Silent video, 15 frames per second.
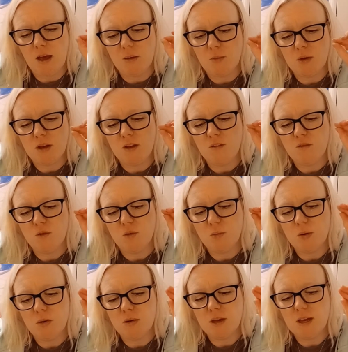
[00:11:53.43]
But if you
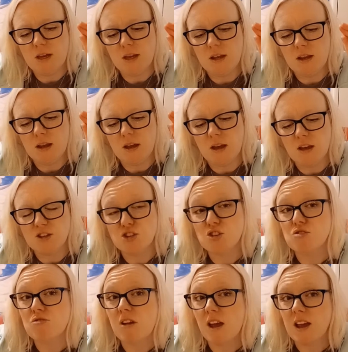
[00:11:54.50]
put in
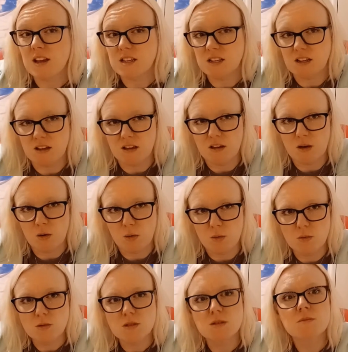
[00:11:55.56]
attracting
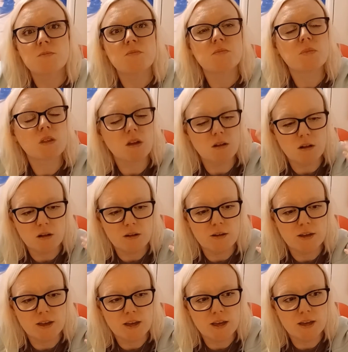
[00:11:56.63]
goals,
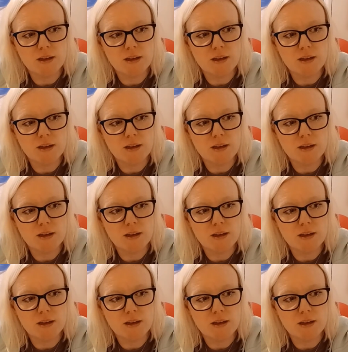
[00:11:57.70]
like